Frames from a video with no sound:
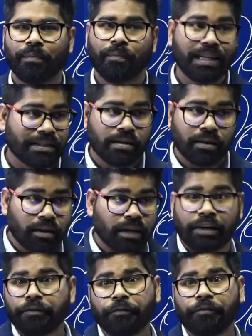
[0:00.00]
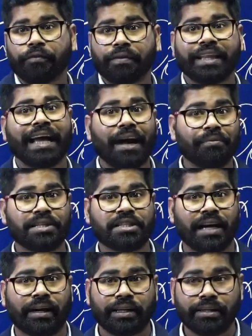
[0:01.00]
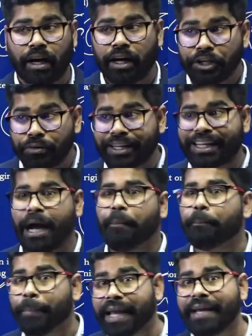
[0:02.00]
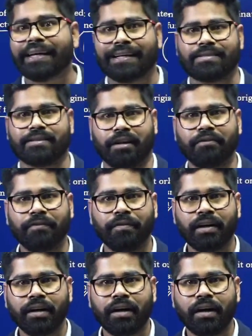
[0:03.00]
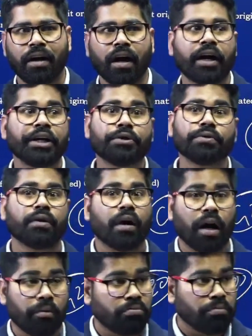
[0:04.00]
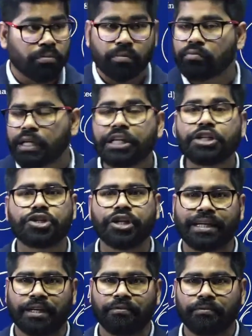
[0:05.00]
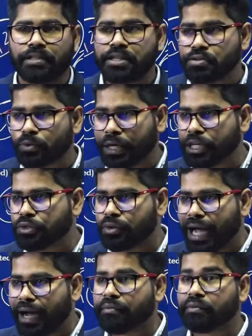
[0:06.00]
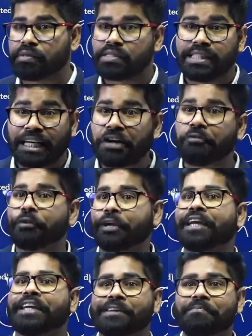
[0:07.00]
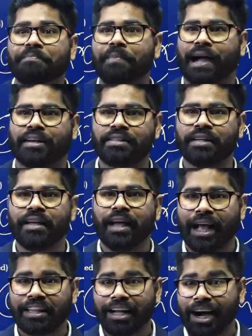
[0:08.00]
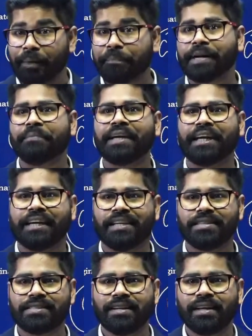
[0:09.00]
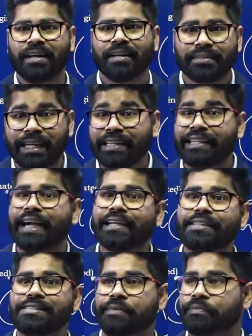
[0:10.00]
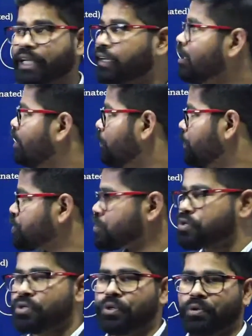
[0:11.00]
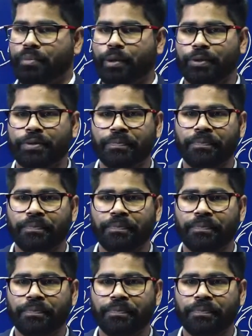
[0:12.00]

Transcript: But if they have started a new campaign itself, a new initiative which is going to have significant impact in the upcoming years, then that is something which you should know about.